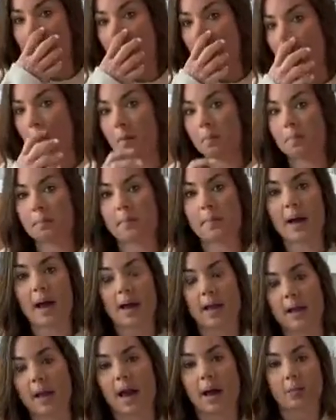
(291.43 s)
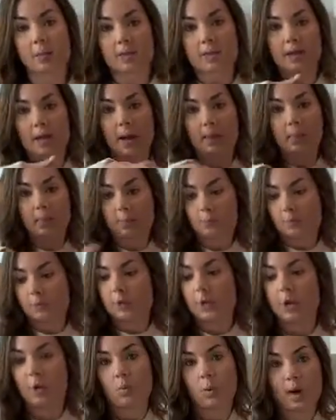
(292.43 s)
um, my, I was, I,
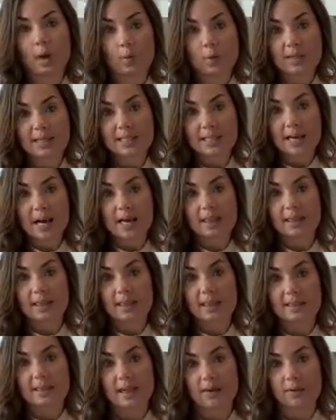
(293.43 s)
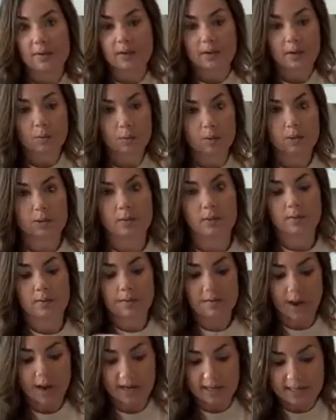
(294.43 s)
you know, when I went to cut this, everything was
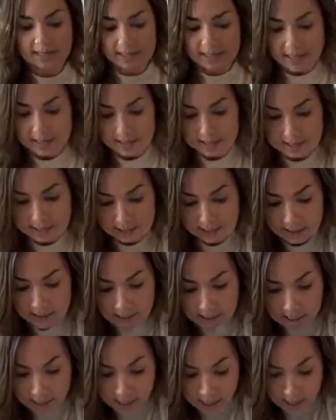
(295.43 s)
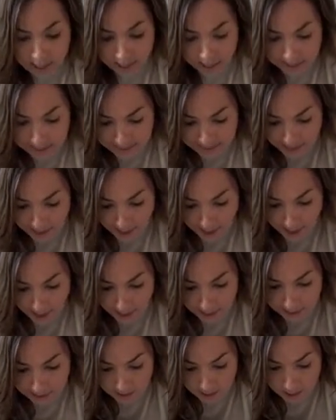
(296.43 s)
fine and dandy. And
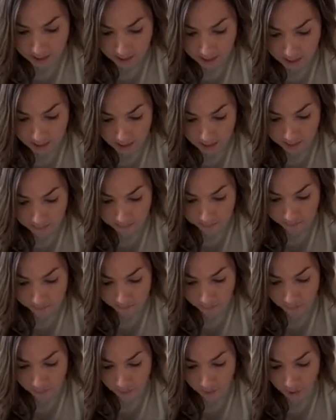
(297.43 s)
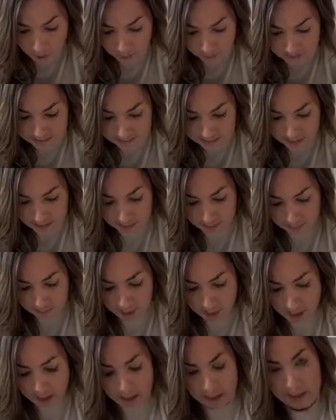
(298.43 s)
then, um, all of a sudden
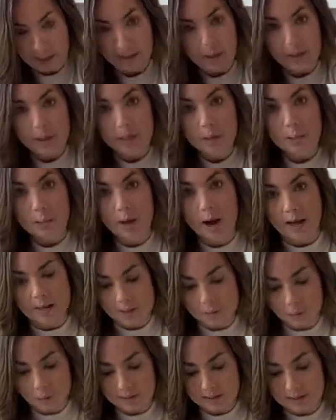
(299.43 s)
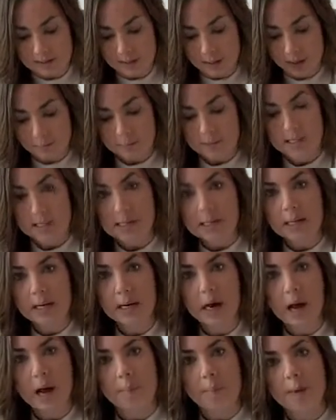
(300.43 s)
my heat press was stopped
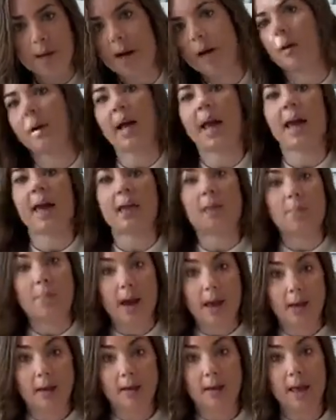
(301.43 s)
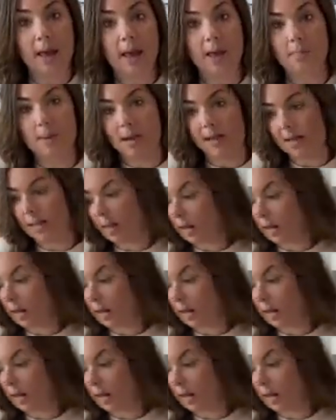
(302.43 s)
heating up and, I, and my, and my